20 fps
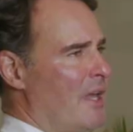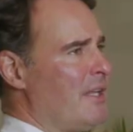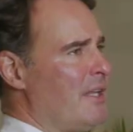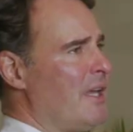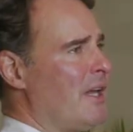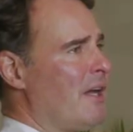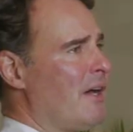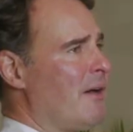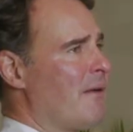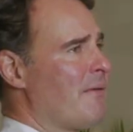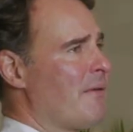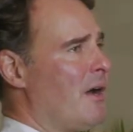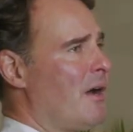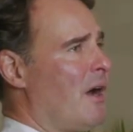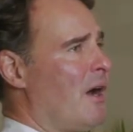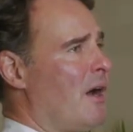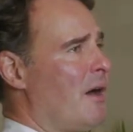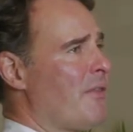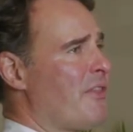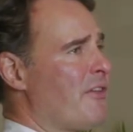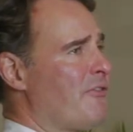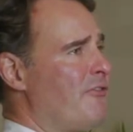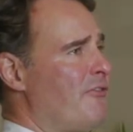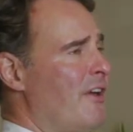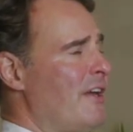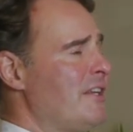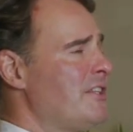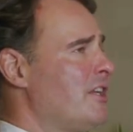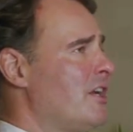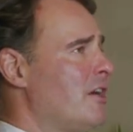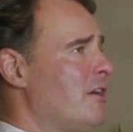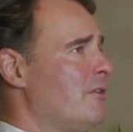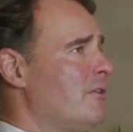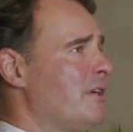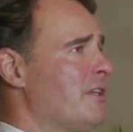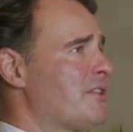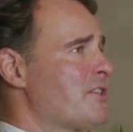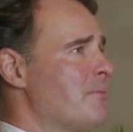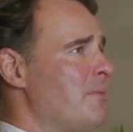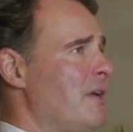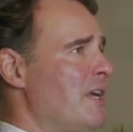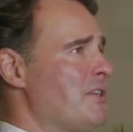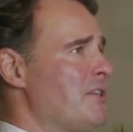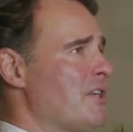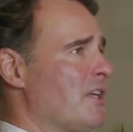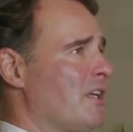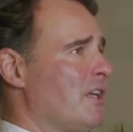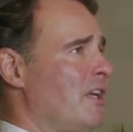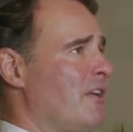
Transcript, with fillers: Yeah. The Fed, it's amazing.